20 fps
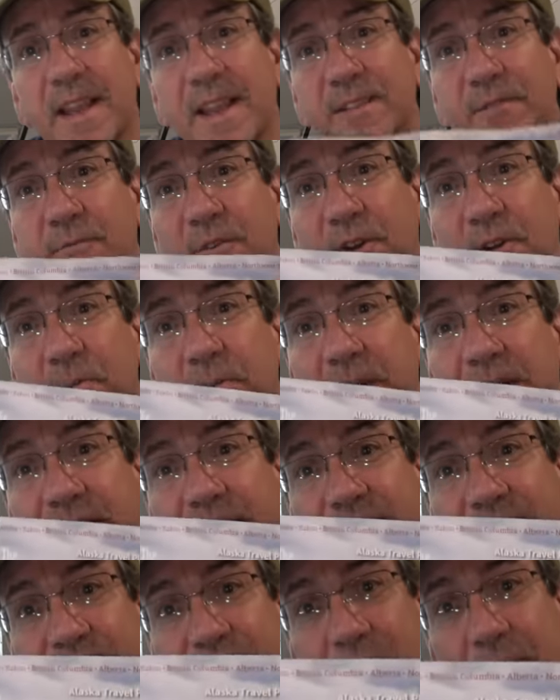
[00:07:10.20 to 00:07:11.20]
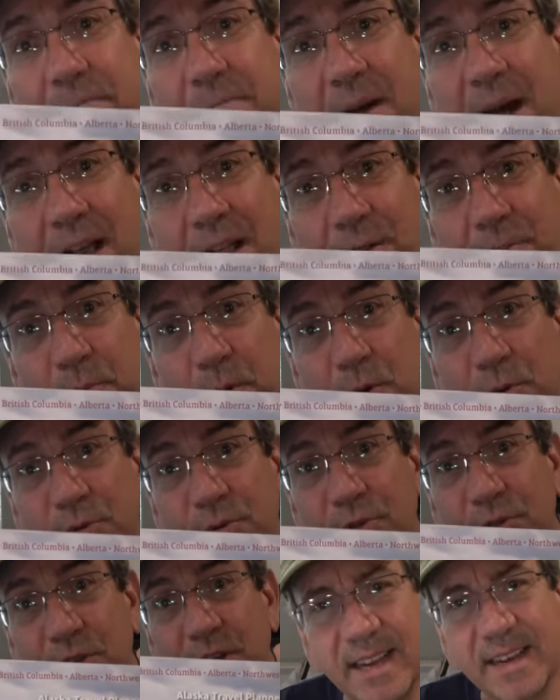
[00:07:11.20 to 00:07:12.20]
has recommended is the
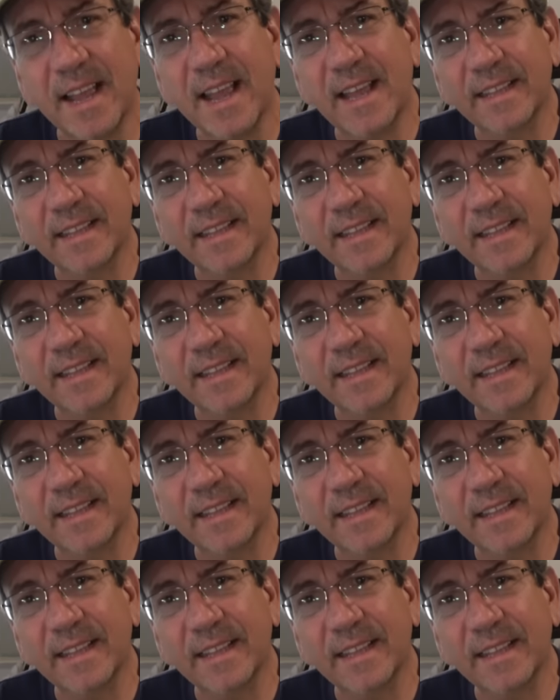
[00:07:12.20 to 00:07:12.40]
milepost and I,